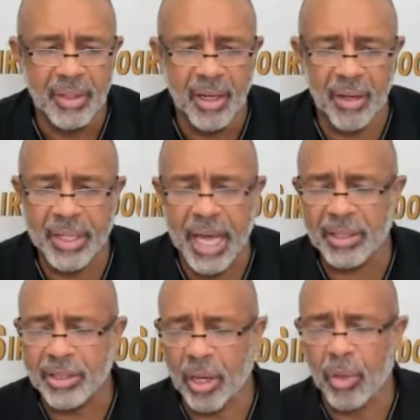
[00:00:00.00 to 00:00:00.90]
Okay,
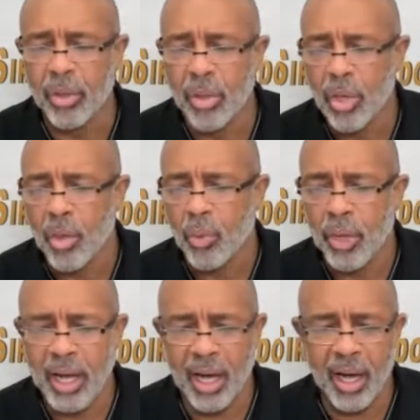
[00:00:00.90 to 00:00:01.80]
so
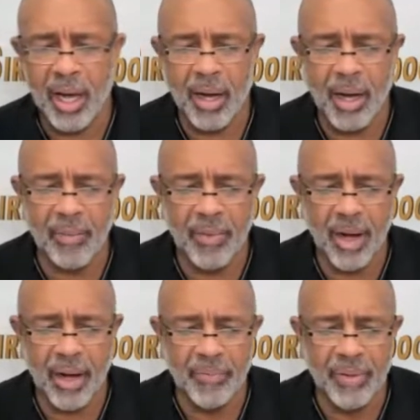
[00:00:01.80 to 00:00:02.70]
we are
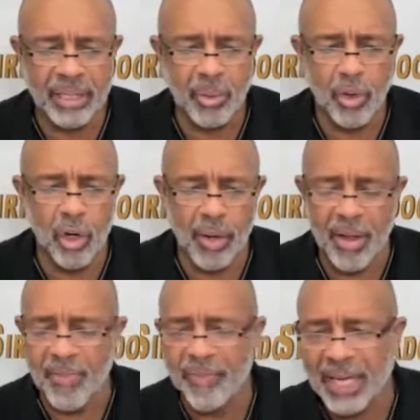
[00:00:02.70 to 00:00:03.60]
eventually we're going
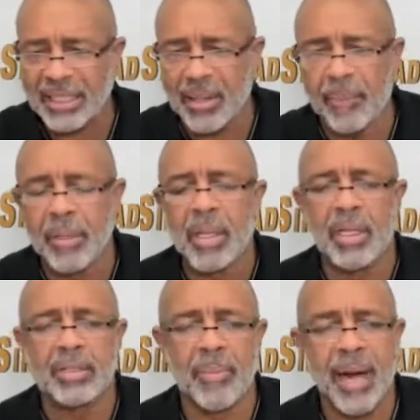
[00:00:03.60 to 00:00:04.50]
to invite
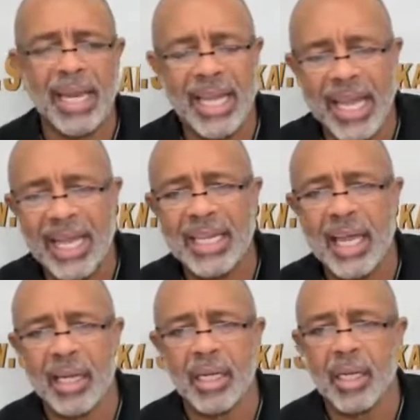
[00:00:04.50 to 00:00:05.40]
somebody in
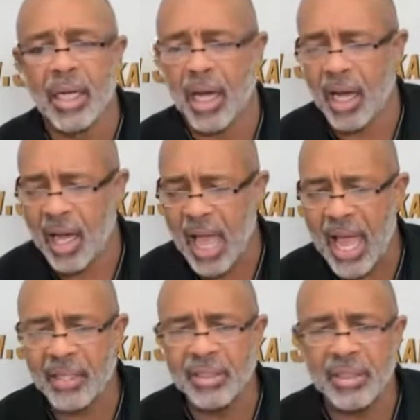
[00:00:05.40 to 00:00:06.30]
that
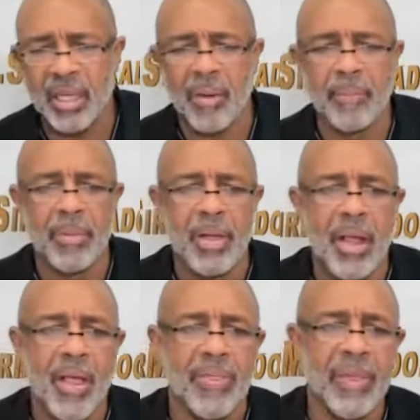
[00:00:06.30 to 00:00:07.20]
has some
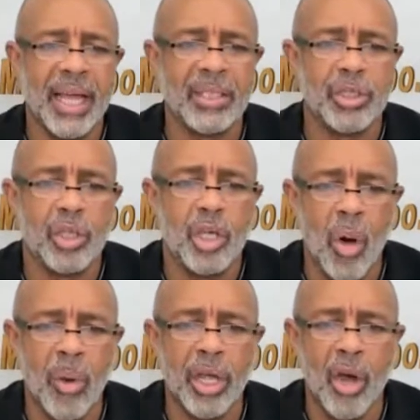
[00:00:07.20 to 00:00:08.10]
things
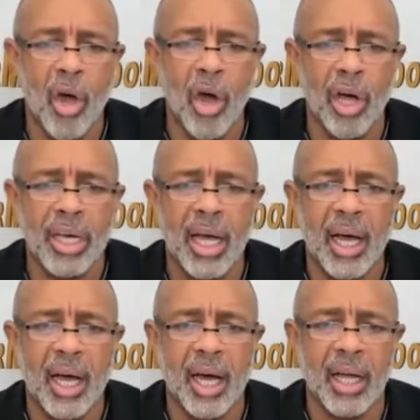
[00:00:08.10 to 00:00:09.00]
going on
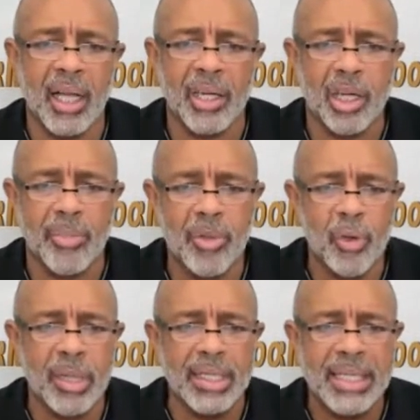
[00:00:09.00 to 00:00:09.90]
in the
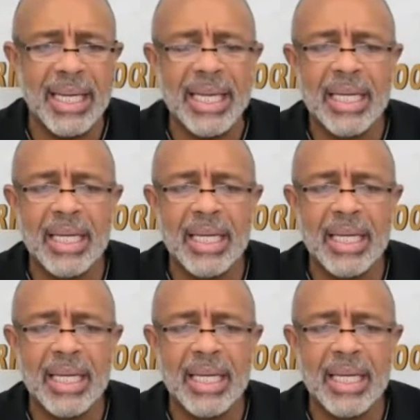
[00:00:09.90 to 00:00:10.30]
community.